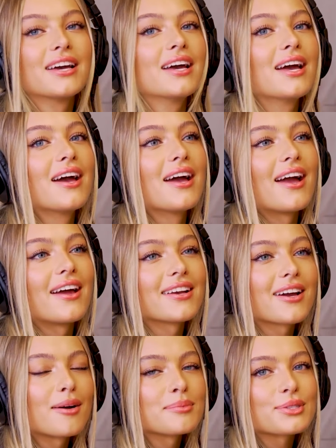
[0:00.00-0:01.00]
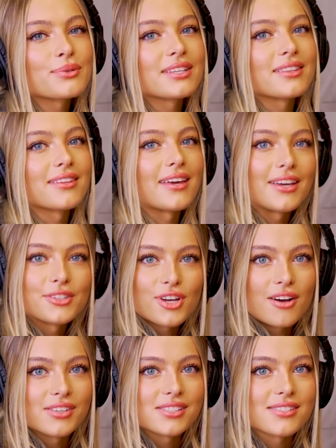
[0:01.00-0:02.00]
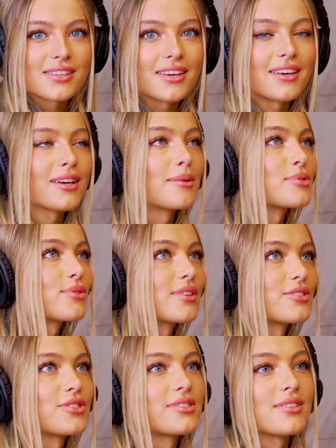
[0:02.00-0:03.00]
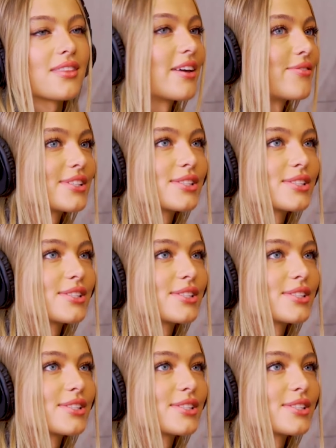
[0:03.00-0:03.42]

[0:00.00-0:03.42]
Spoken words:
And it comes with age, obviously. It comes with just life